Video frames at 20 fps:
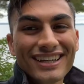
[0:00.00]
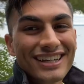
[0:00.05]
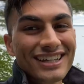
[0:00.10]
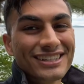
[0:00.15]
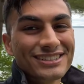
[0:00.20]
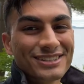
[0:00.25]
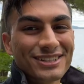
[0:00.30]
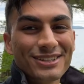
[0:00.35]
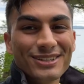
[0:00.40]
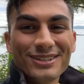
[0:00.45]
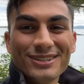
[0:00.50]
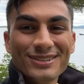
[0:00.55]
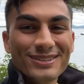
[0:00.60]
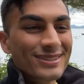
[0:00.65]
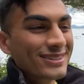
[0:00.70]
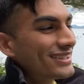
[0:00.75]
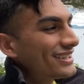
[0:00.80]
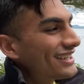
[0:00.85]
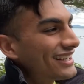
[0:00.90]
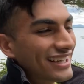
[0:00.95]
so
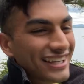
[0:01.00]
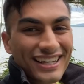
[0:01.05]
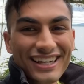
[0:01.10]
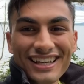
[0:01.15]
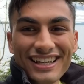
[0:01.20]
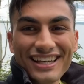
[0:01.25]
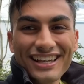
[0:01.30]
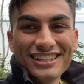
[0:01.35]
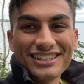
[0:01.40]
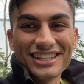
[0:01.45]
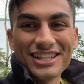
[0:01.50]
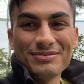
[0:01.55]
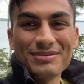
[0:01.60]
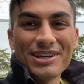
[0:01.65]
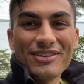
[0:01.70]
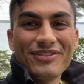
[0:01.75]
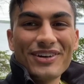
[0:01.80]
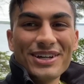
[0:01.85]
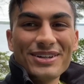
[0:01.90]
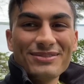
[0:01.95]
it's gonna be a
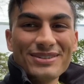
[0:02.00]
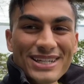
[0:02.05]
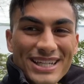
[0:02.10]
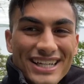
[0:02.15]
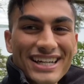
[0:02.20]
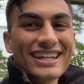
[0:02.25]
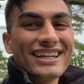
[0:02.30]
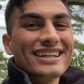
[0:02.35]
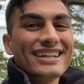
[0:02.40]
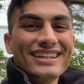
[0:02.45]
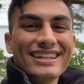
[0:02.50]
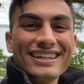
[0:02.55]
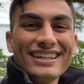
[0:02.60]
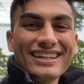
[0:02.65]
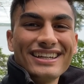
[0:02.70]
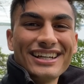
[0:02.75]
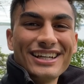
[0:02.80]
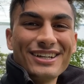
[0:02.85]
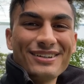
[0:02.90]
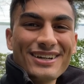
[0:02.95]
fun week.
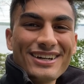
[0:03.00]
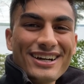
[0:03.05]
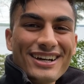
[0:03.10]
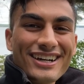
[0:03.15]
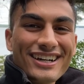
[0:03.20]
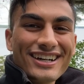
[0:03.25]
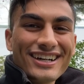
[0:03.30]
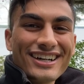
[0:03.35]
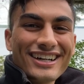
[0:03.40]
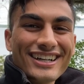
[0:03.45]
Here we are.